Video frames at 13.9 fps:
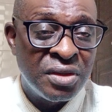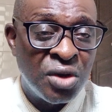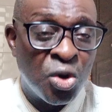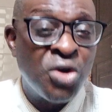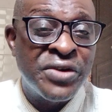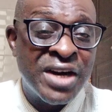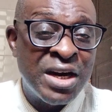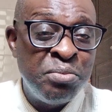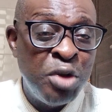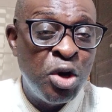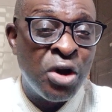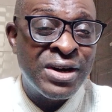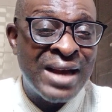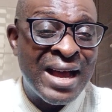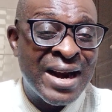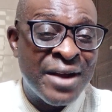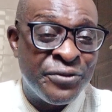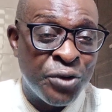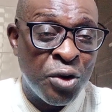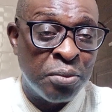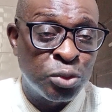100 million naira
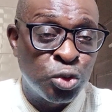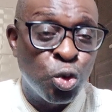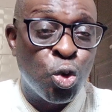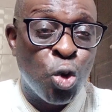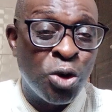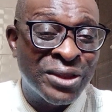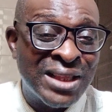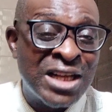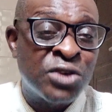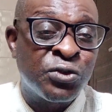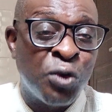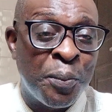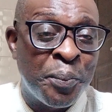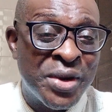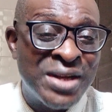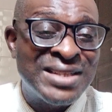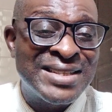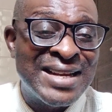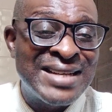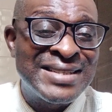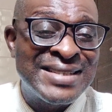form, to contest for
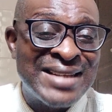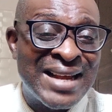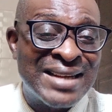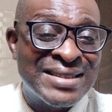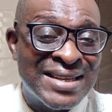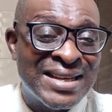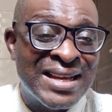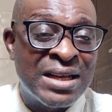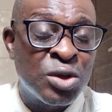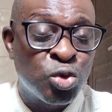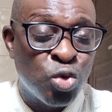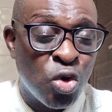presidential ticket